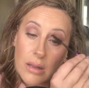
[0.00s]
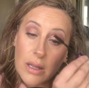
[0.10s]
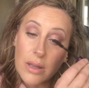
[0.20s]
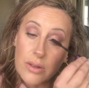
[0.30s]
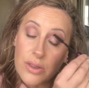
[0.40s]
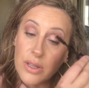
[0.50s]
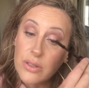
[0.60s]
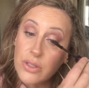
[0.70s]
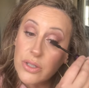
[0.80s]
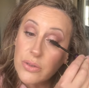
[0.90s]
The other thing
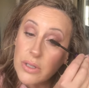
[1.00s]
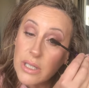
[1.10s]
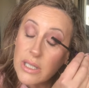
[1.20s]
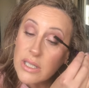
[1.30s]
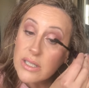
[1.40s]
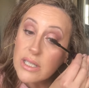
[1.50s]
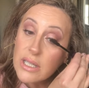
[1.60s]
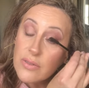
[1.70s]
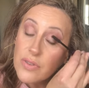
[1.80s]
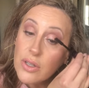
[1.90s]
too is
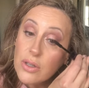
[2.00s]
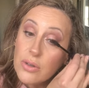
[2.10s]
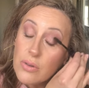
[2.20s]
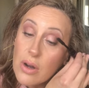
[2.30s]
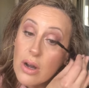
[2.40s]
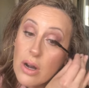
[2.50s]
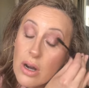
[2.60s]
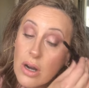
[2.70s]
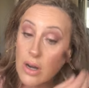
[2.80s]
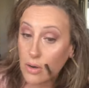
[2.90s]
if you
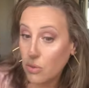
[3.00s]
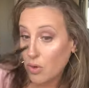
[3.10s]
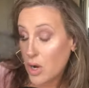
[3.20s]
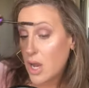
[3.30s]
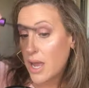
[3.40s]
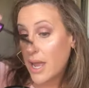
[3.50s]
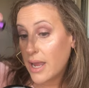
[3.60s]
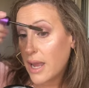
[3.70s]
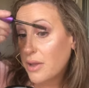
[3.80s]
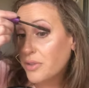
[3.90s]
are a
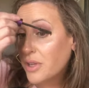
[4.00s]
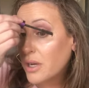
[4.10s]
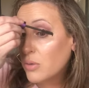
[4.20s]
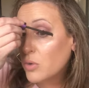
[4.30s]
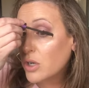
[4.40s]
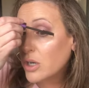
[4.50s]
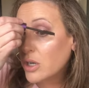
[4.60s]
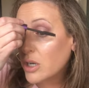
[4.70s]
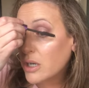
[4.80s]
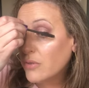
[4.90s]
healthcare
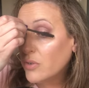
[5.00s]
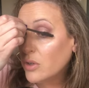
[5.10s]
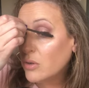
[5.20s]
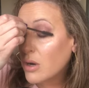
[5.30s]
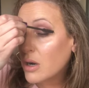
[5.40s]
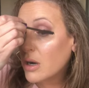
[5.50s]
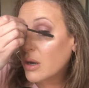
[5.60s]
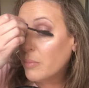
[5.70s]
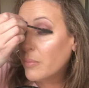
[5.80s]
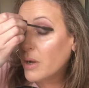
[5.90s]
worker, if you are
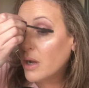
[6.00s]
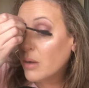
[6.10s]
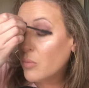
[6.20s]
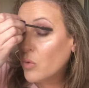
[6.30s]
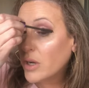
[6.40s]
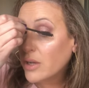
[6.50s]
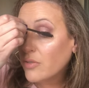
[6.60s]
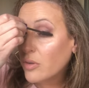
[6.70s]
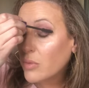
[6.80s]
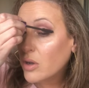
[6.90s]
a mom working
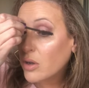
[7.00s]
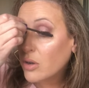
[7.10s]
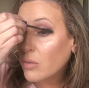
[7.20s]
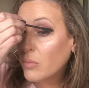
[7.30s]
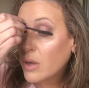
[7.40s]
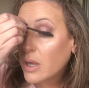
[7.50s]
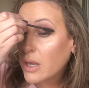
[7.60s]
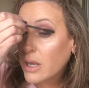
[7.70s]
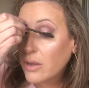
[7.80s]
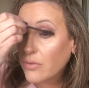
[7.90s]
from home,
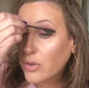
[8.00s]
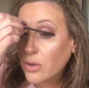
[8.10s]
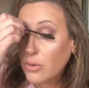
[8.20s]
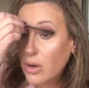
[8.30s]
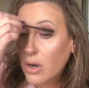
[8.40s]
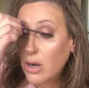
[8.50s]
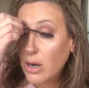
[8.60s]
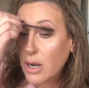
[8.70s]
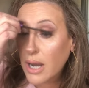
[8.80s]
if you are